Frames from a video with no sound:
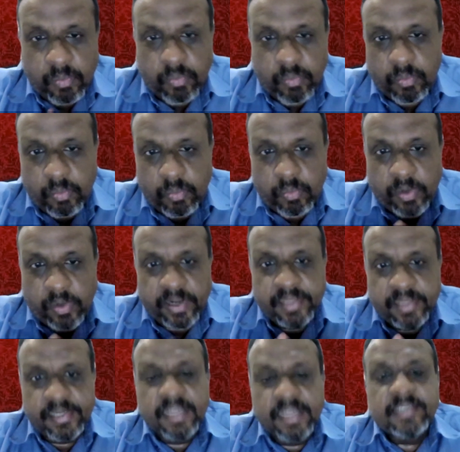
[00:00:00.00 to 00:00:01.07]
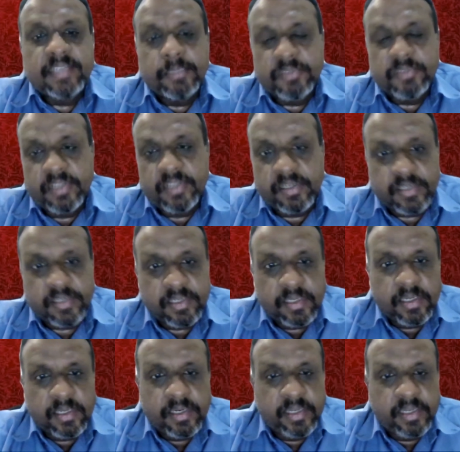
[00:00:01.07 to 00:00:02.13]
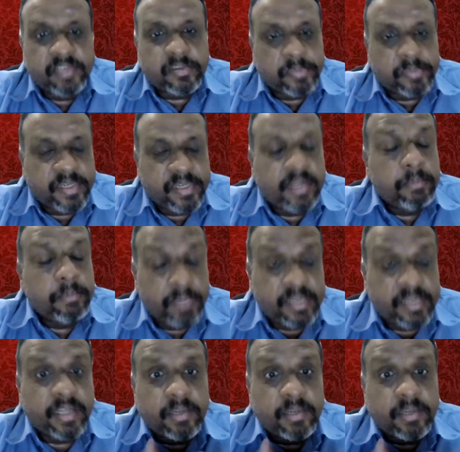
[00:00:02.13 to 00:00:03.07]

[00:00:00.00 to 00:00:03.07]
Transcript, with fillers: what are the next steps that needs to be, be taken?